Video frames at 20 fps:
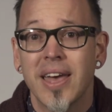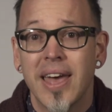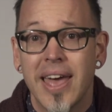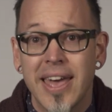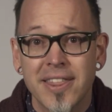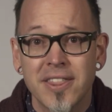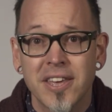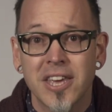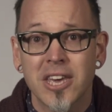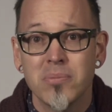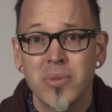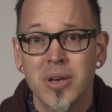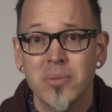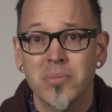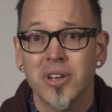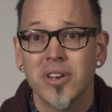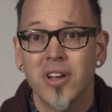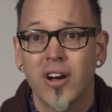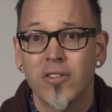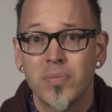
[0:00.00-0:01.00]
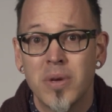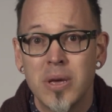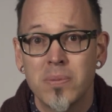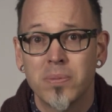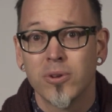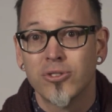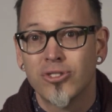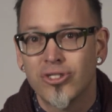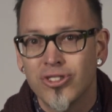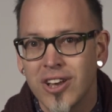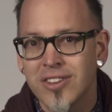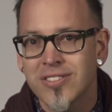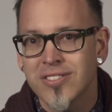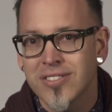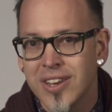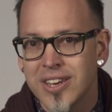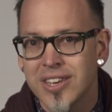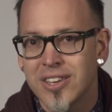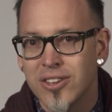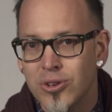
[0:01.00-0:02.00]
and the commitment of people just
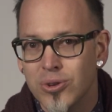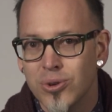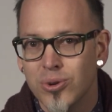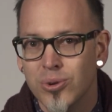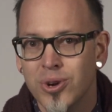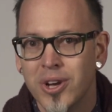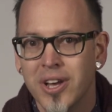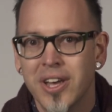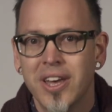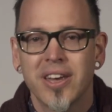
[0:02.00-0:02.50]
like you,